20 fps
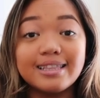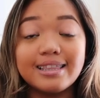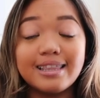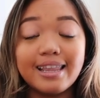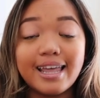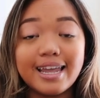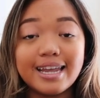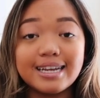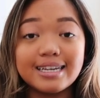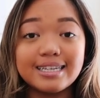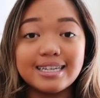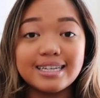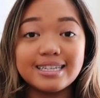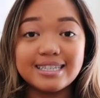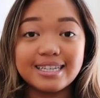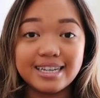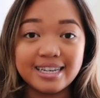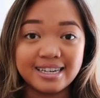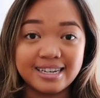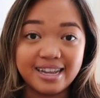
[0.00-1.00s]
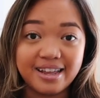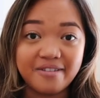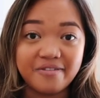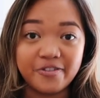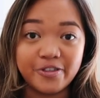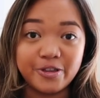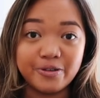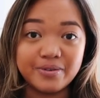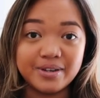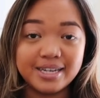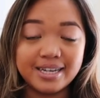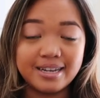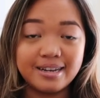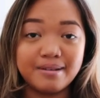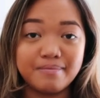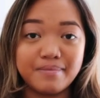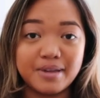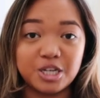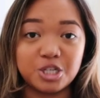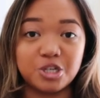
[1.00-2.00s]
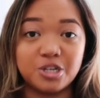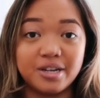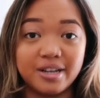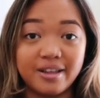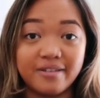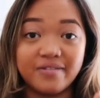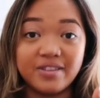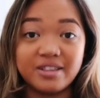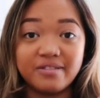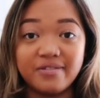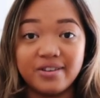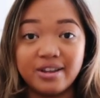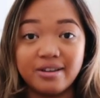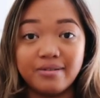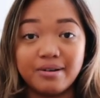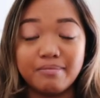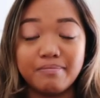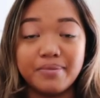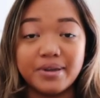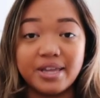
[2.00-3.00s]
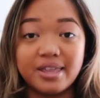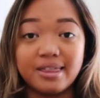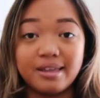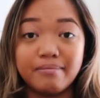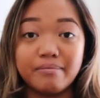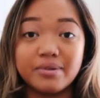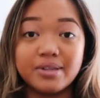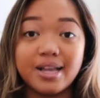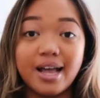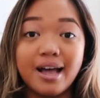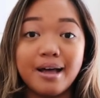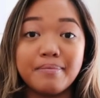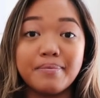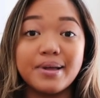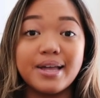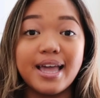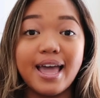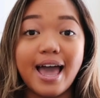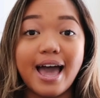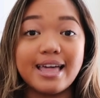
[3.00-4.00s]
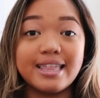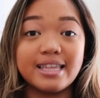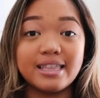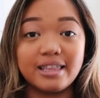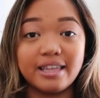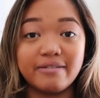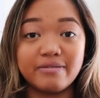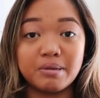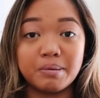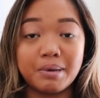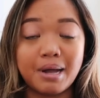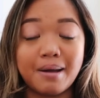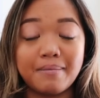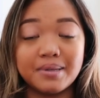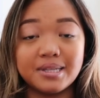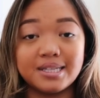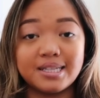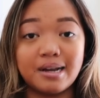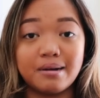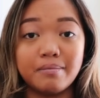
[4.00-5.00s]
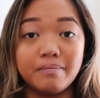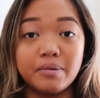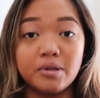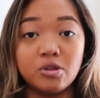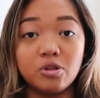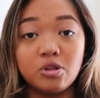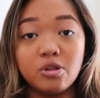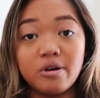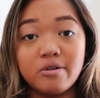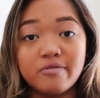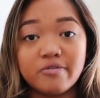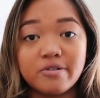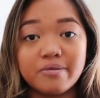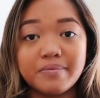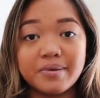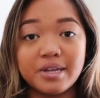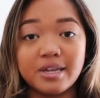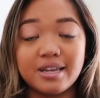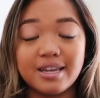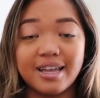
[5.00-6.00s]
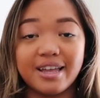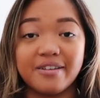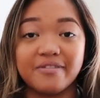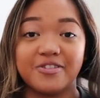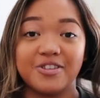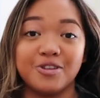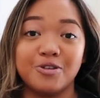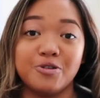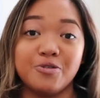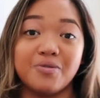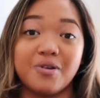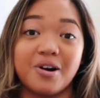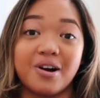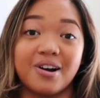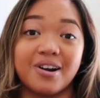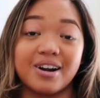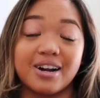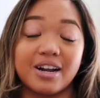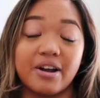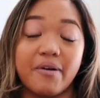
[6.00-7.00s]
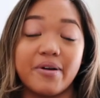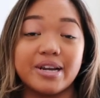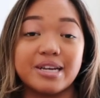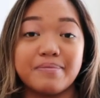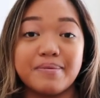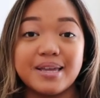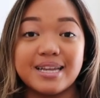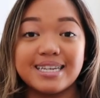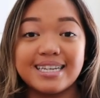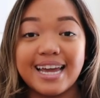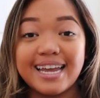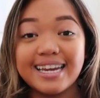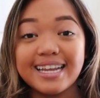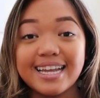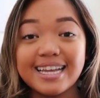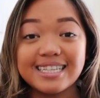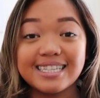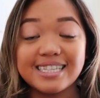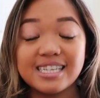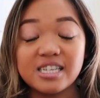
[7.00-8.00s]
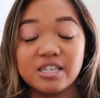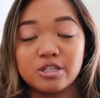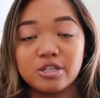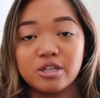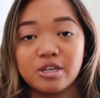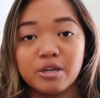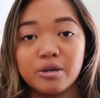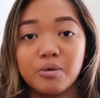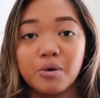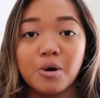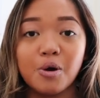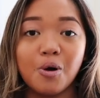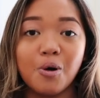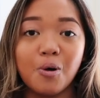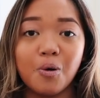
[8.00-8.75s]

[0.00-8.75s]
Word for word: liked it and if you did make sure to give this video a big thumbs up and then leave some comments down below for me if you are going to be attending SDSU